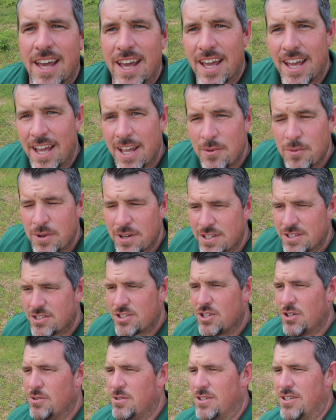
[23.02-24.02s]
Hey, what
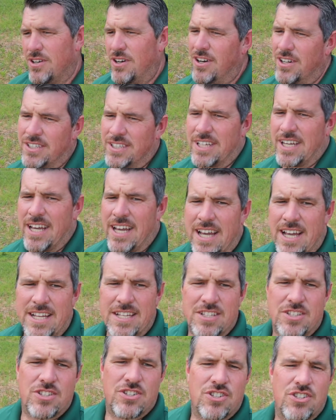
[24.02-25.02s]
is going on
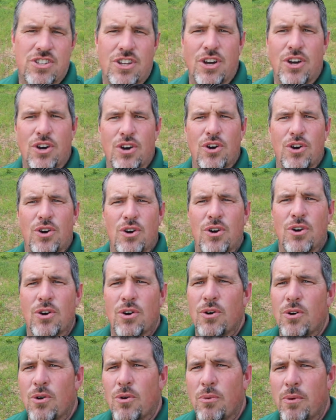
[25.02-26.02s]
guys?
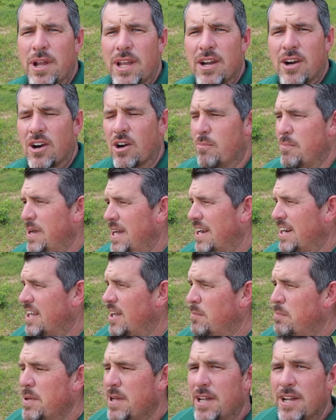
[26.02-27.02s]
So we are back
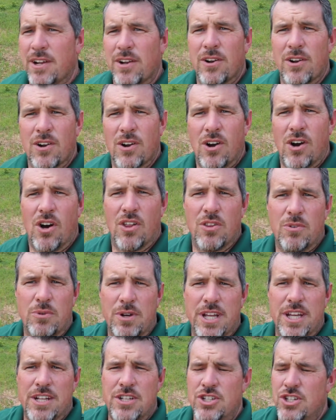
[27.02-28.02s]
up here on the
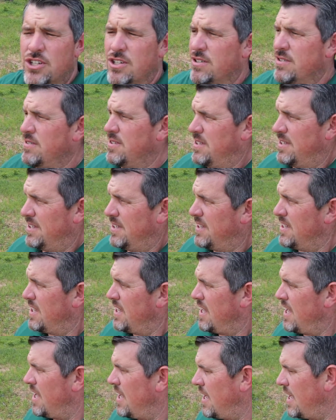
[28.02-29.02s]
ridge
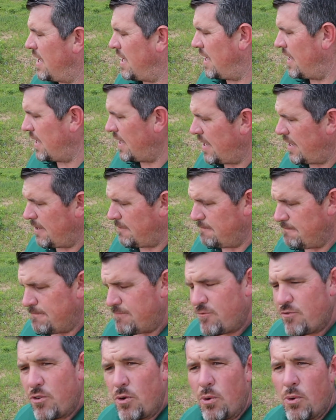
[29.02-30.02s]
um,
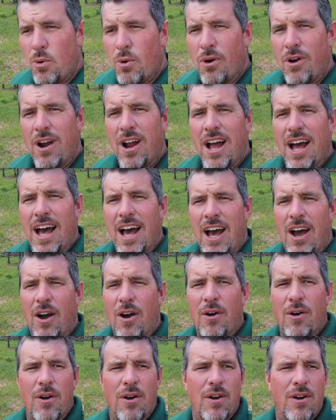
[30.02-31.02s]
for
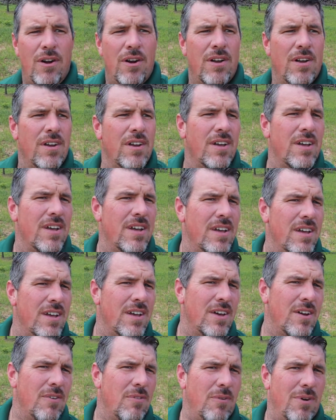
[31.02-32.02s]
our,
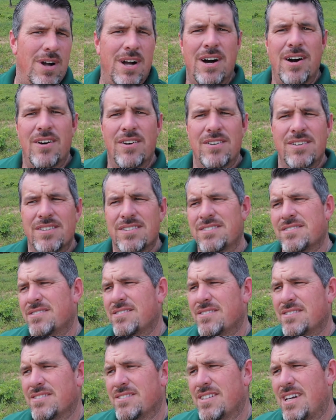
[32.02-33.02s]
well,
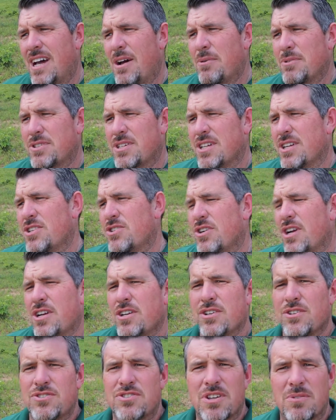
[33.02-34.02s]
I was gonna try
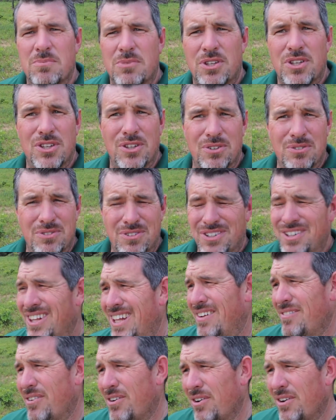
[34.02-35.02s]
to do something cute and
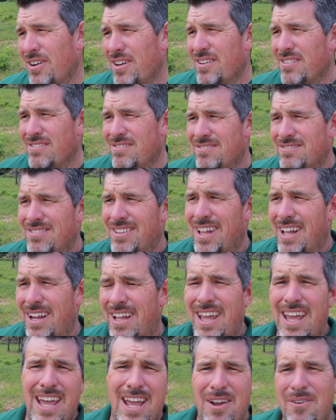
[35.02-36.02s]
clever and
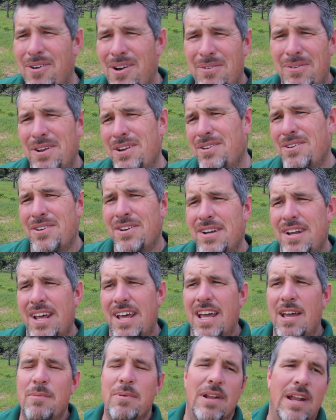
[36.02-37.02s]
like, hey, what are we doing today?